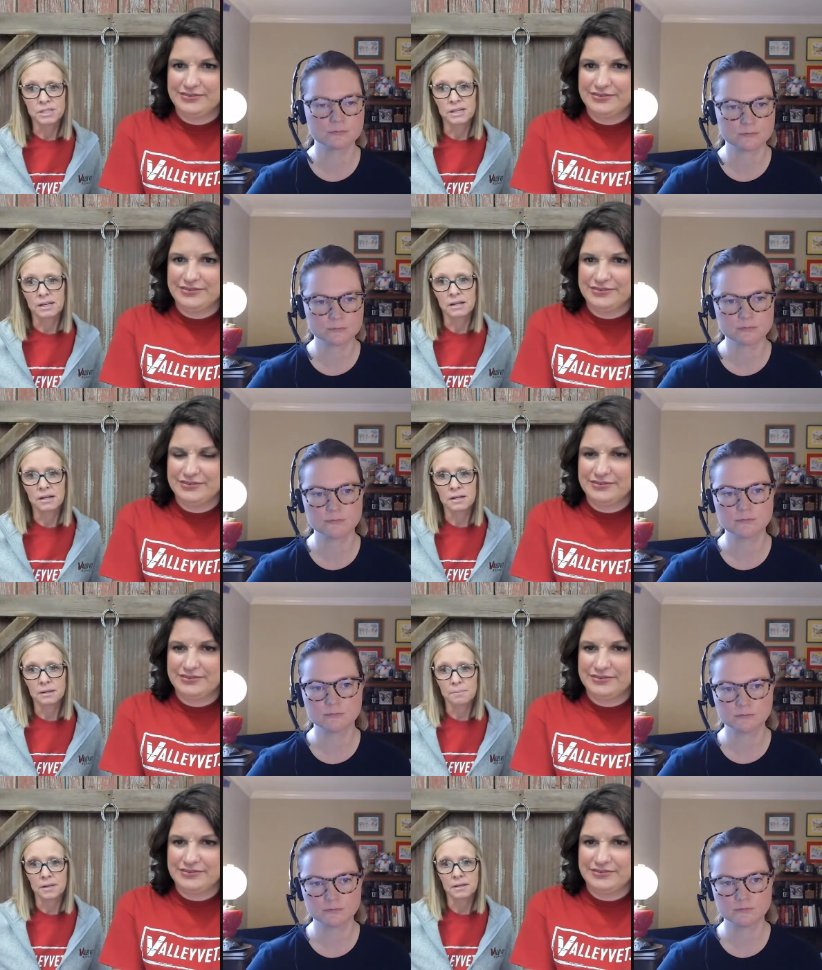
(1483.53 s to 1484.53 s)
Speaker 1: getting caught up
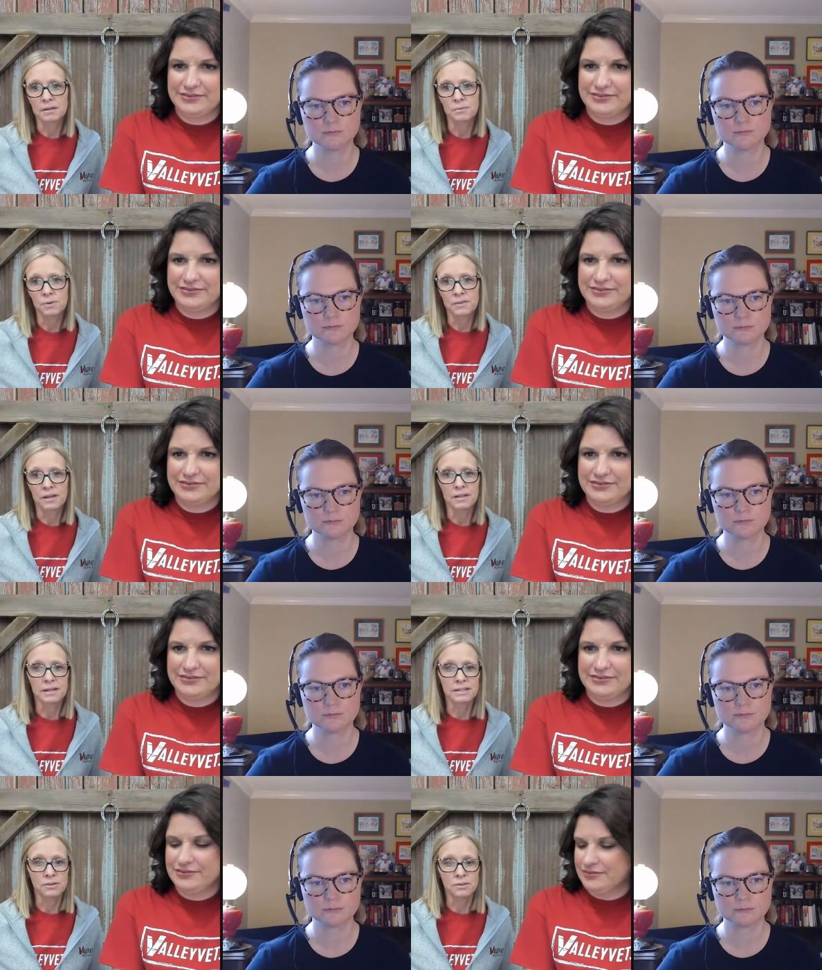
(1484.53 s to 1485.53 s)
in it when they lay
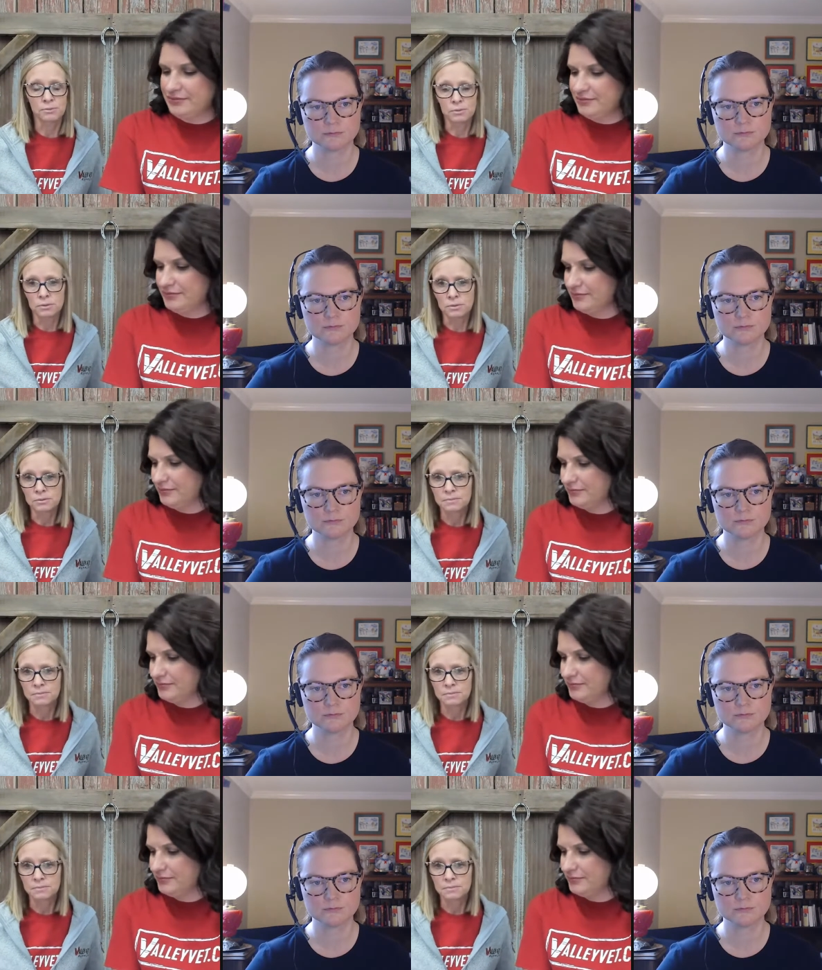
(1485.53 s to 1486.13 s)
down a roll."